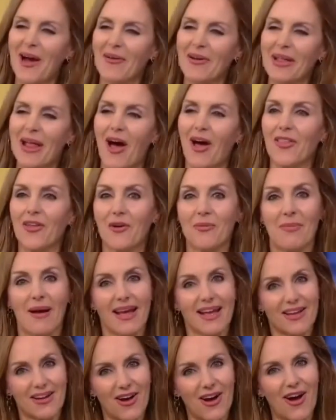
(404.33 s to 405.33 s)
going. Although
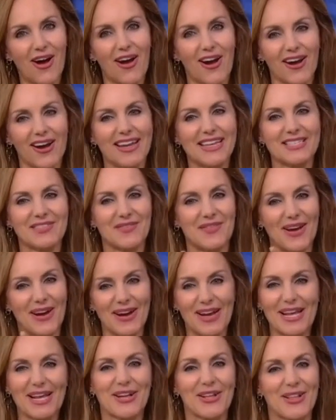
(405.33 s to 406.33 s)
my car is
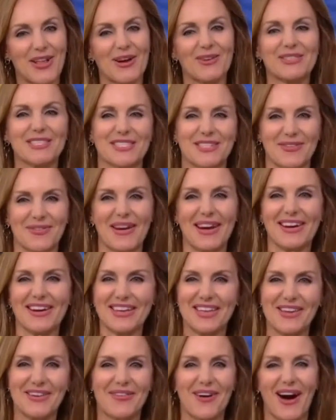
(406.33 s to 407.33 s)
very close to where
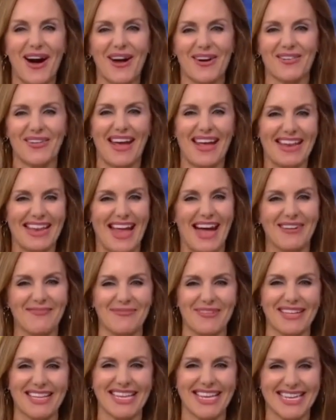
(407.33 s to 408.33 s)
you are right now,
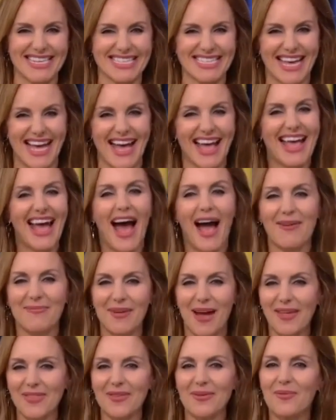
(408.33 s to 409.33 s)
Melissa.
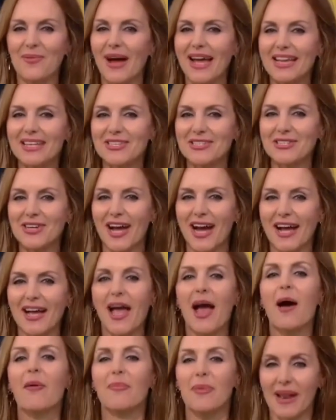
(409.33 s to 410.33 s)
I'm not the white truck,
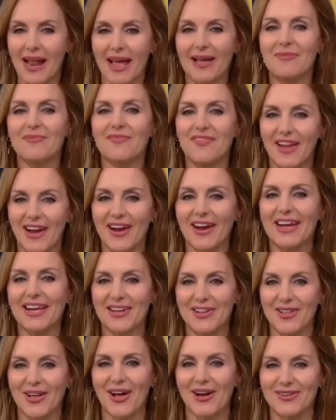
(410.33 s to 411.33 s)
but I'm
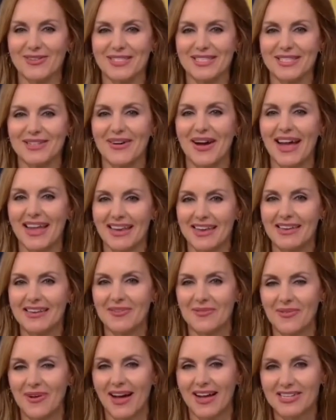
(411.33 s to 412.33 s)
very close. so I
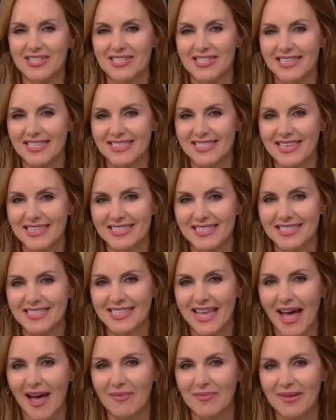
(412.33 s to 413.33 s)
need to watch this as
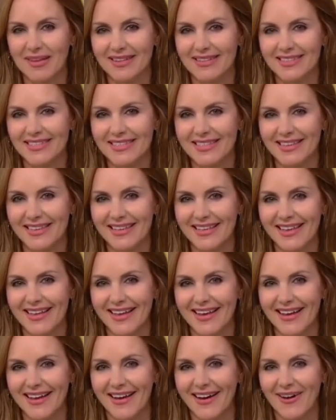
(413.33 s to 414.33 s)
this happens. like right
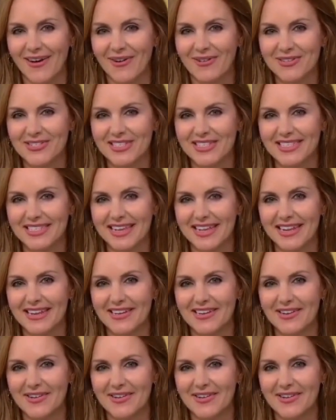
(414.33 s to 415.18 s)
oh, okay. she's gonna